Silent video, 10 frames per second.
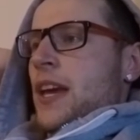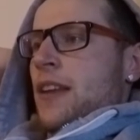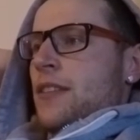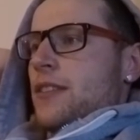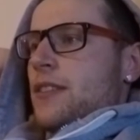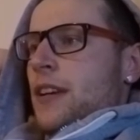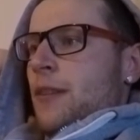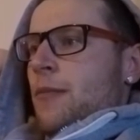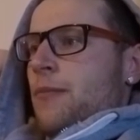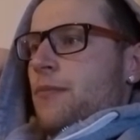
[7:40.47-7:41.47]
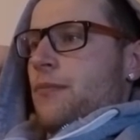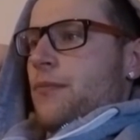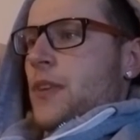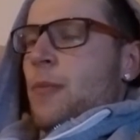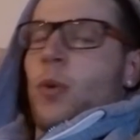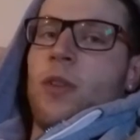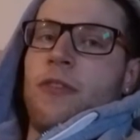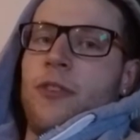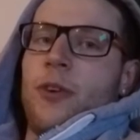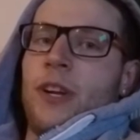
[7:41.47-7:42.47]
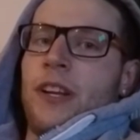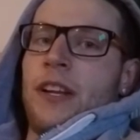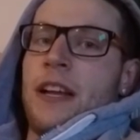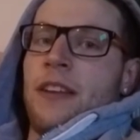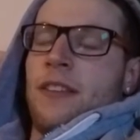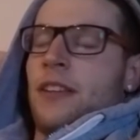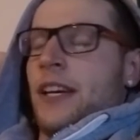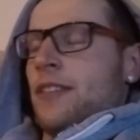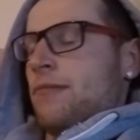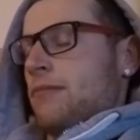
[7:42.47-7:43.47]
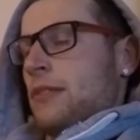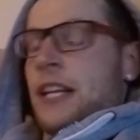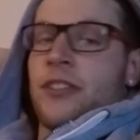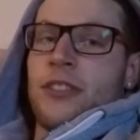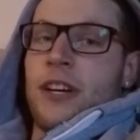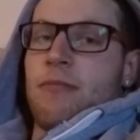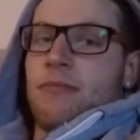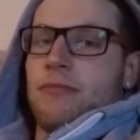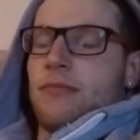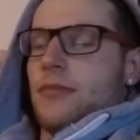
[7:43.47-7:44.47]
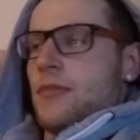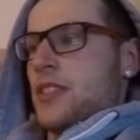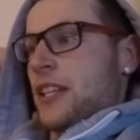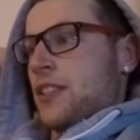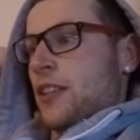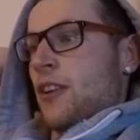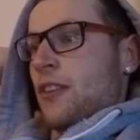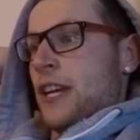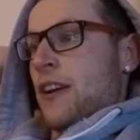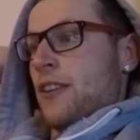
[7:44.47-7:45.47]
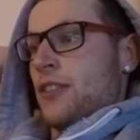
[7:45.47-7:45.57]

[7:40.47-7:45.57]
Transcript: And it's, um, I bought the food at like lunchtime six o'clock now.